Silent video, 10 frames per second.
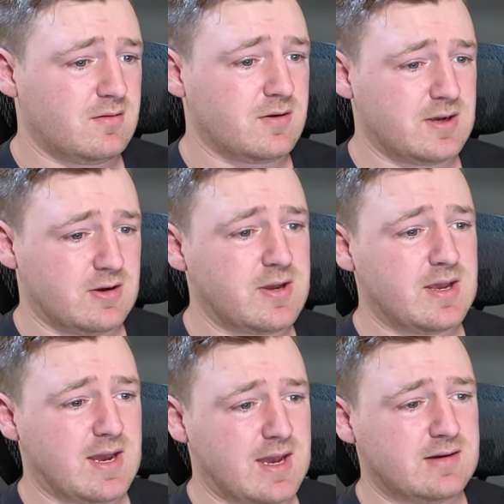All right.
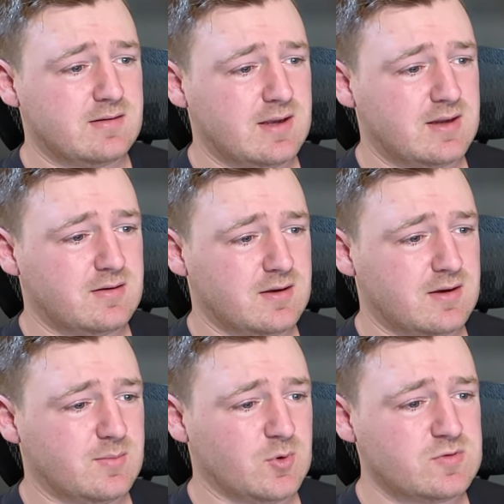Okay. And
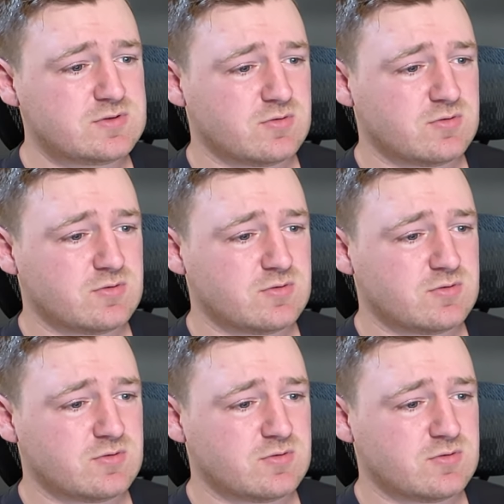Maroons